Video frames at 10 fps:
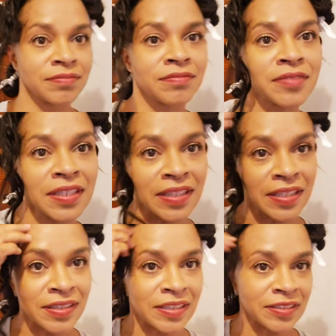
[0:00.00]
Look at that
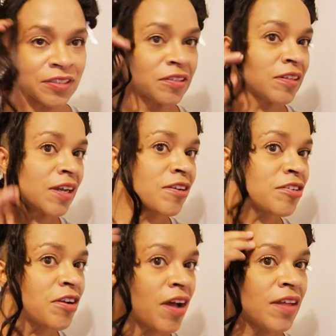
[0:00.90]
nice curl. I don't
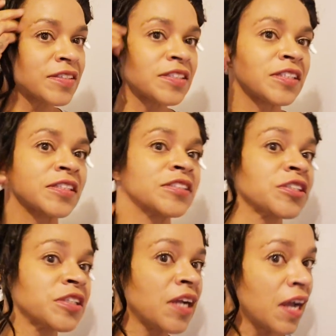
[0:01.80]
know how this is going to
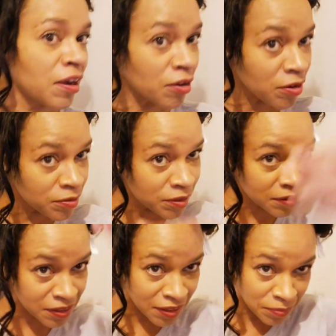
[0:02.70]
turn out
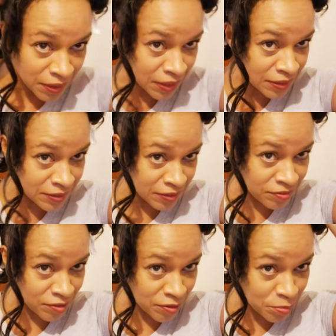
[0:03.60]
really because
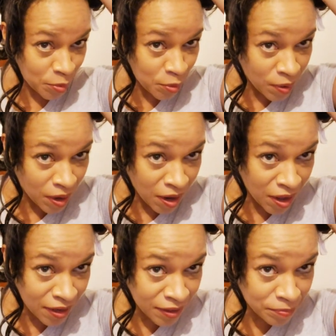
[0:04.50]
of the
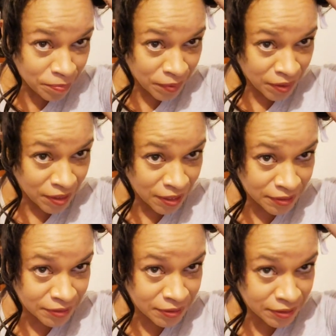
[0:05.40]
mohawk,
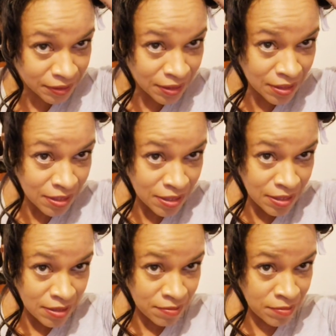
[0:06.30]
but
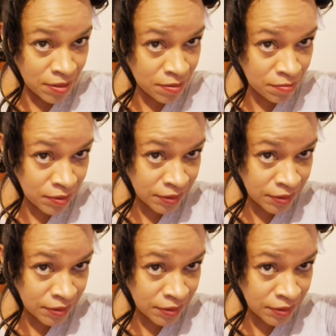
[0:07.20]
we will